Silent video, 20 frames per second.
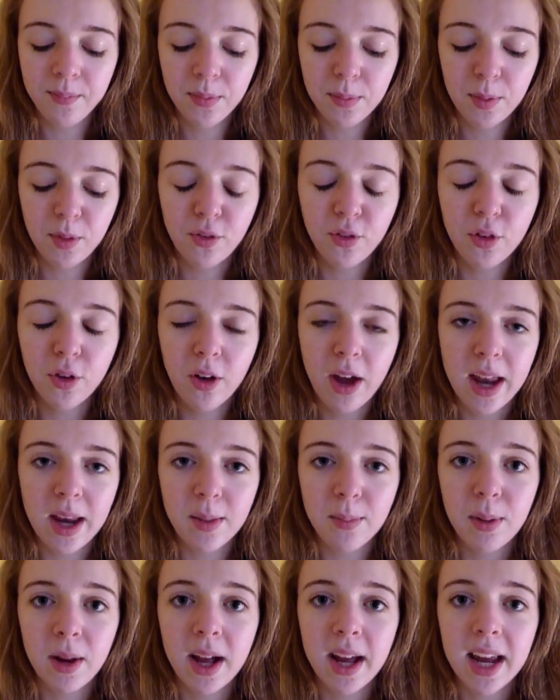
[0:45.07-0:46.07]
before
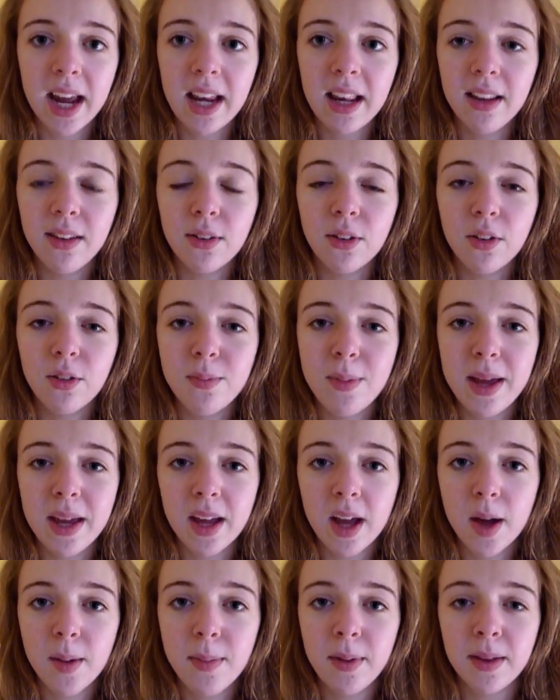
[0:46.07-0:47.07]
applying any sort of
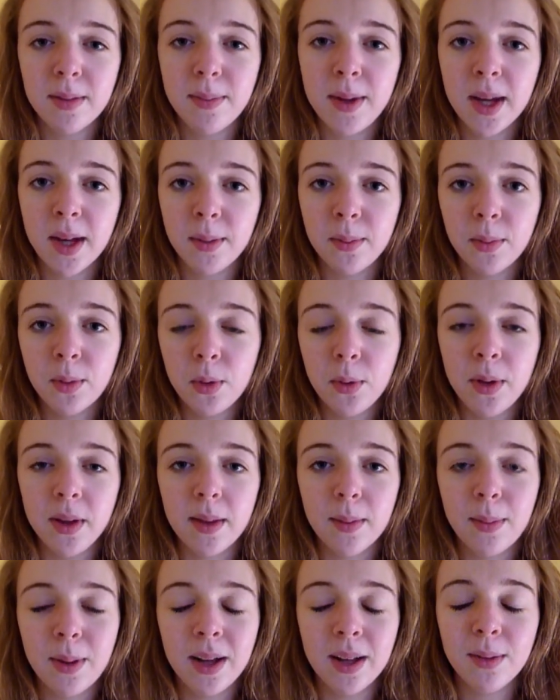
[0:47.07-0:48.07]
makeup, as makeup always
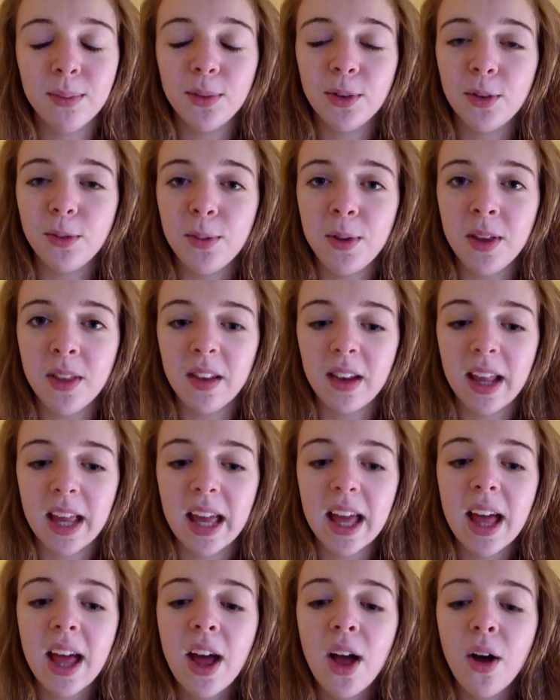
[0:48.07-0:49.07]
applies more smoothly
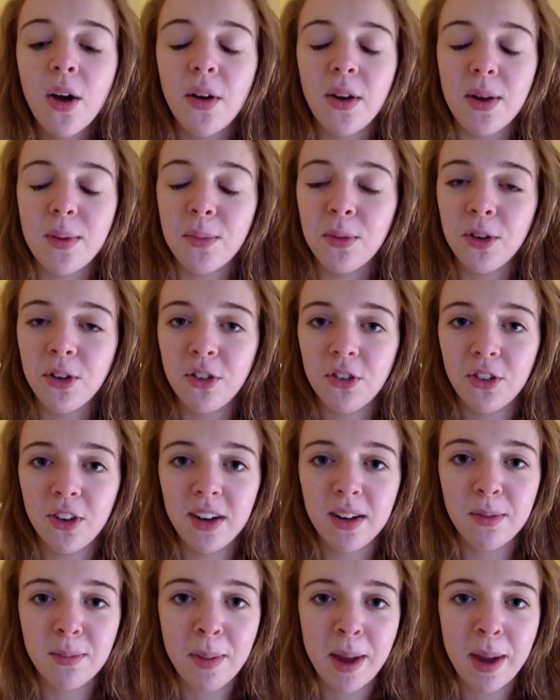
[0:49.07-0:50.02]
on a moisturised